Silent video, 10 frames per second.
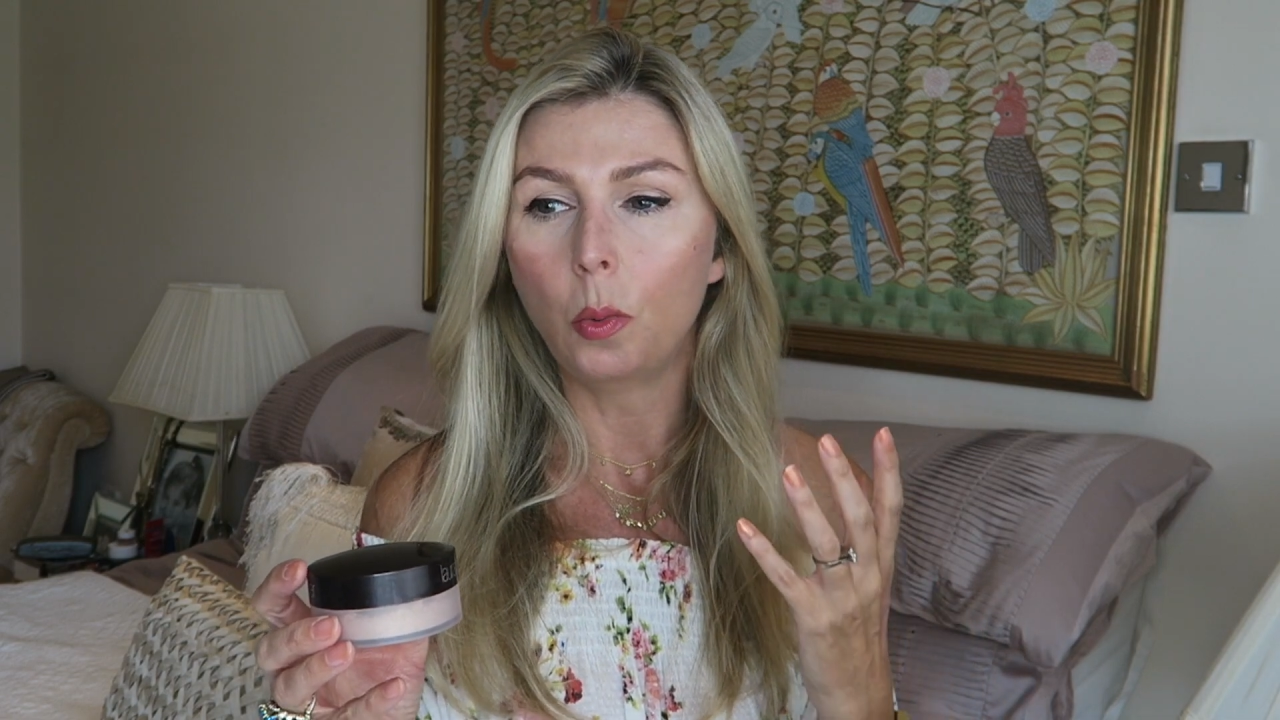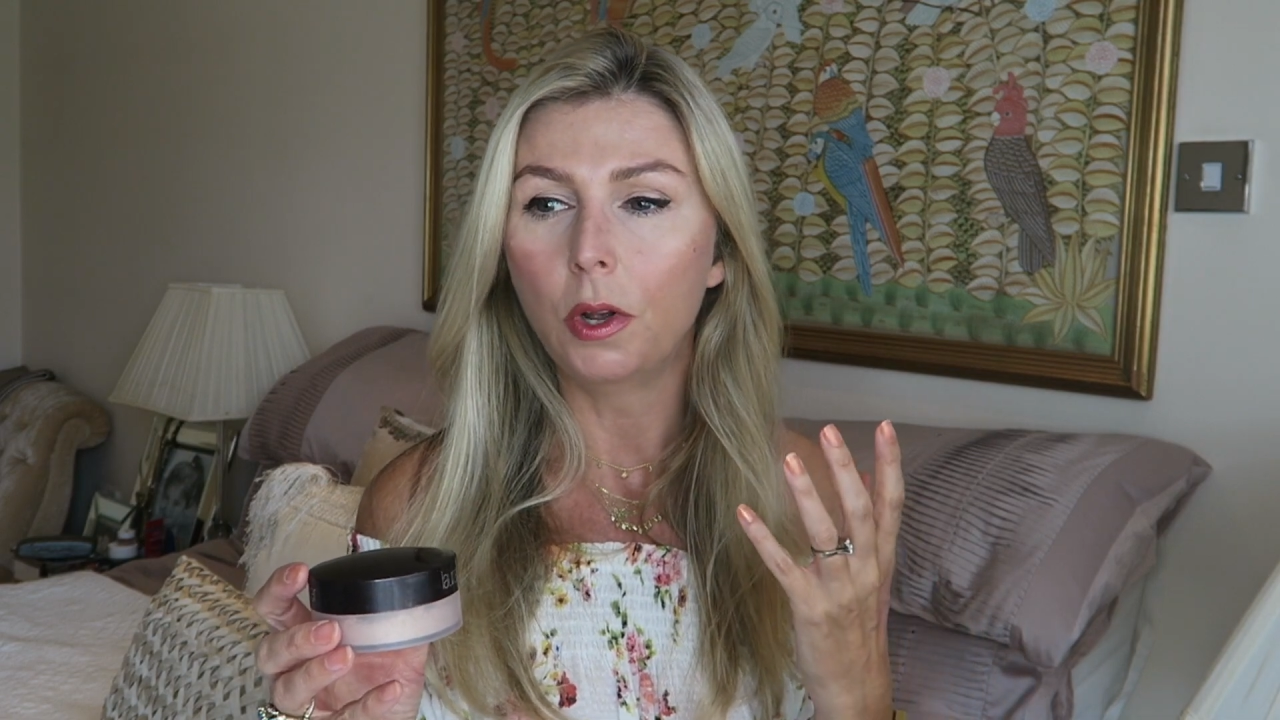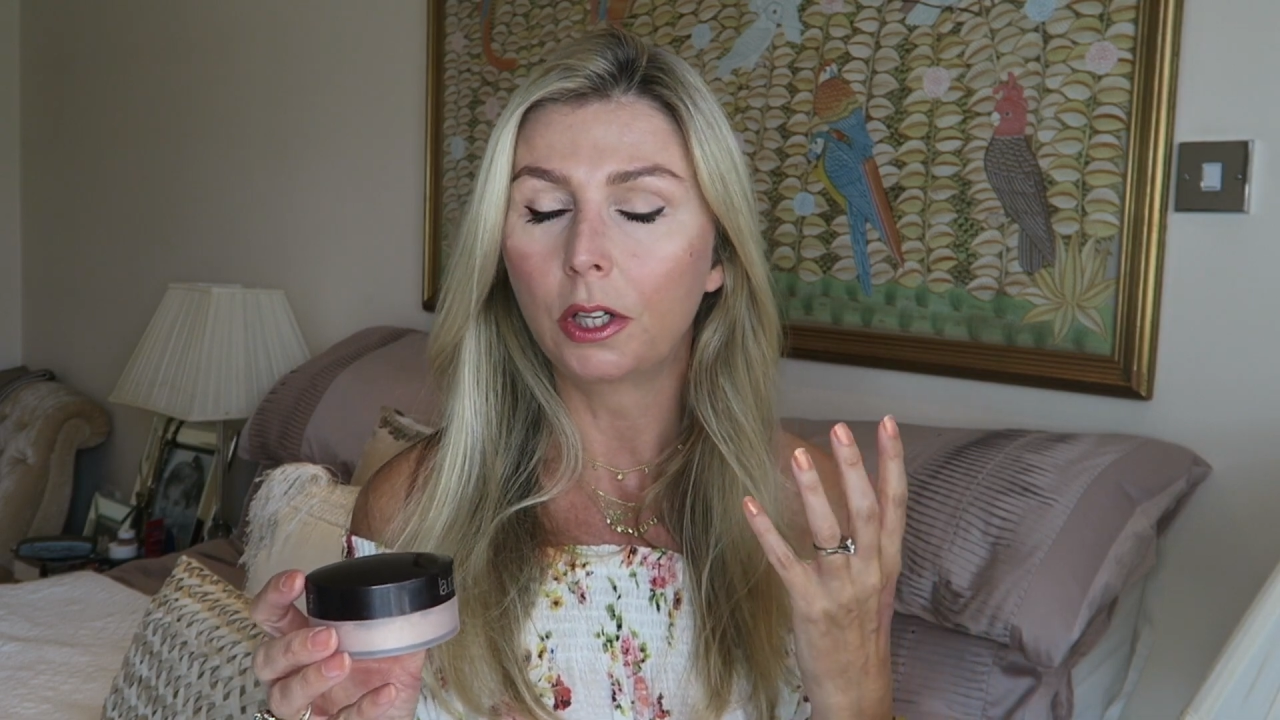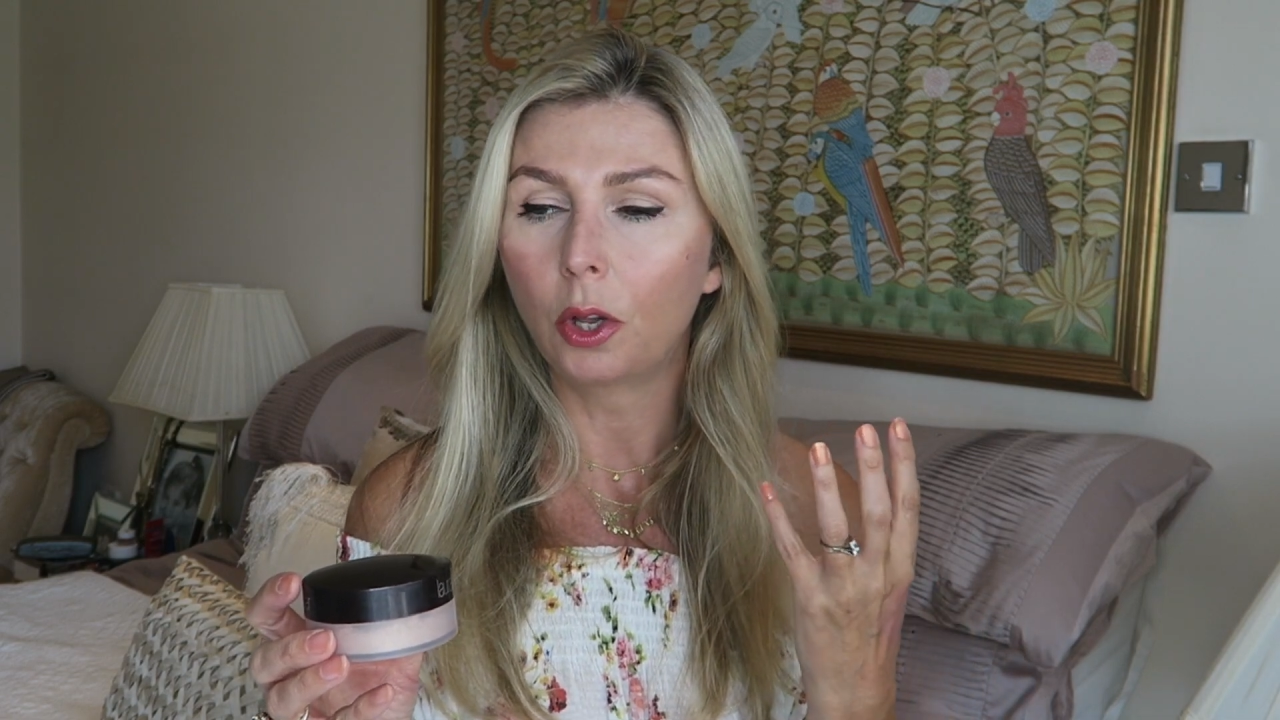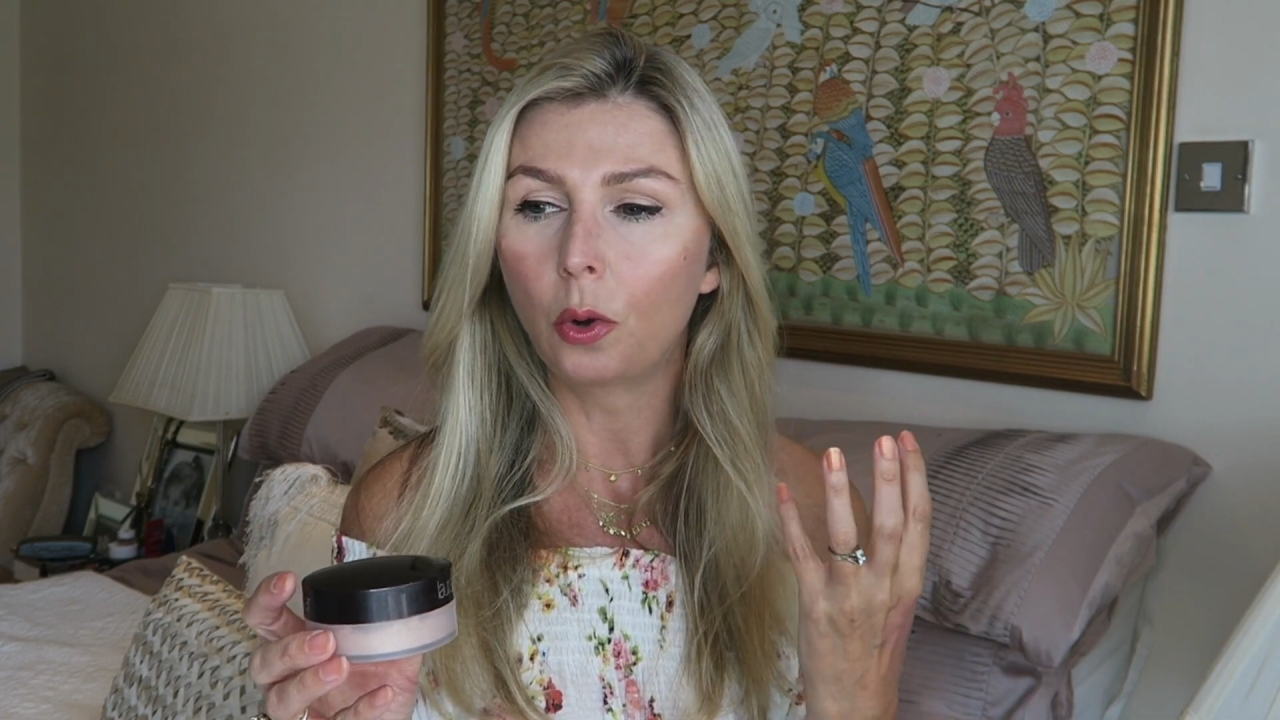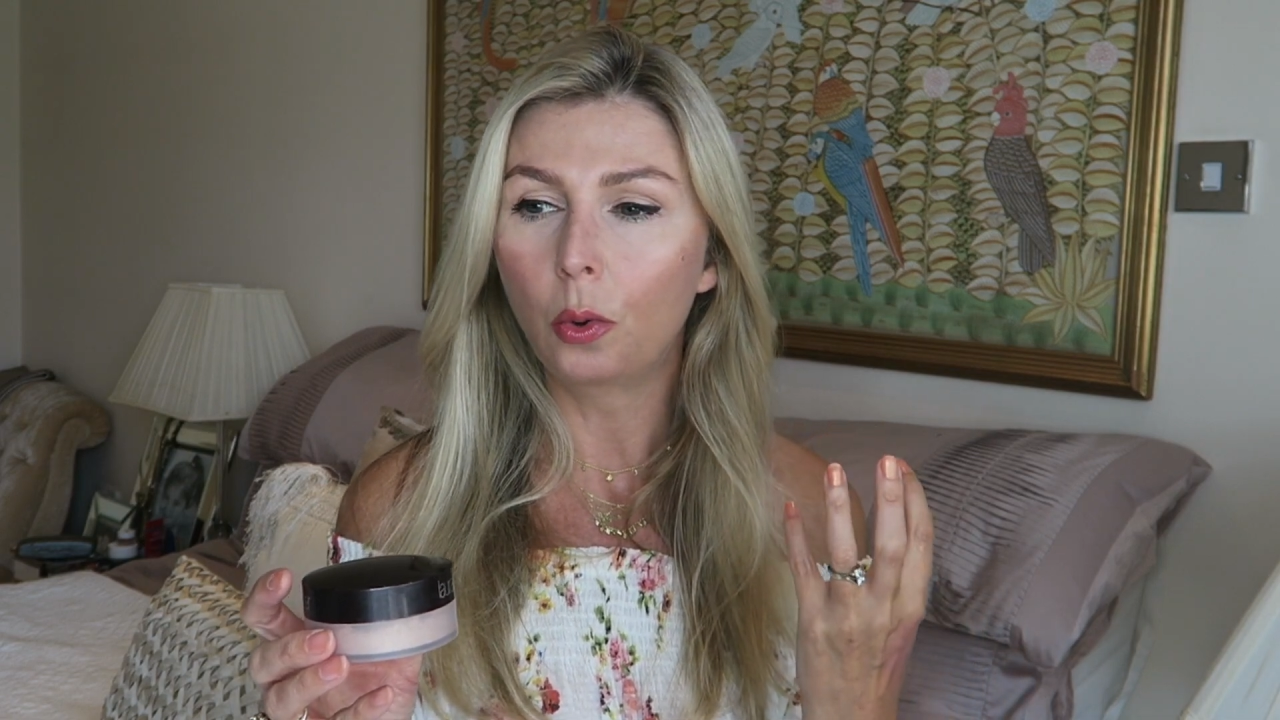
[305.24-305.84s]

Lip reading: will